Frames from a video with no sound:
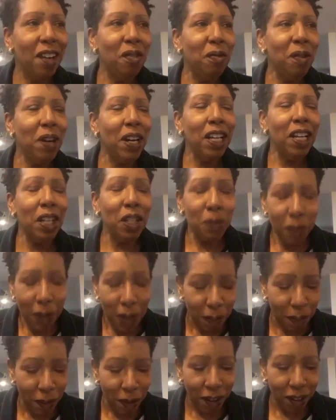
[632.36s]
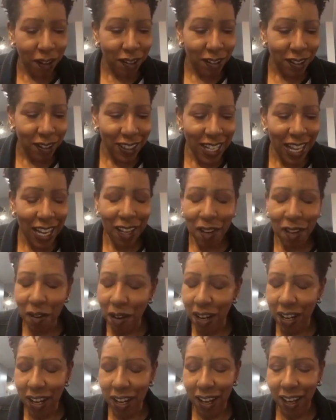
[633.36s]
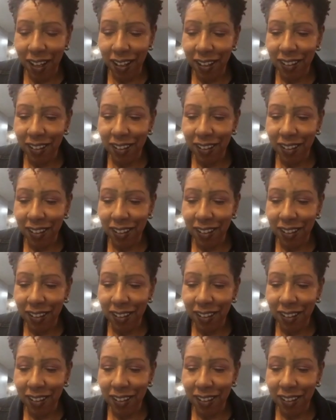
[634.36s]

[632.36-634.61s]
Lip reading: What are those people? Not Goya.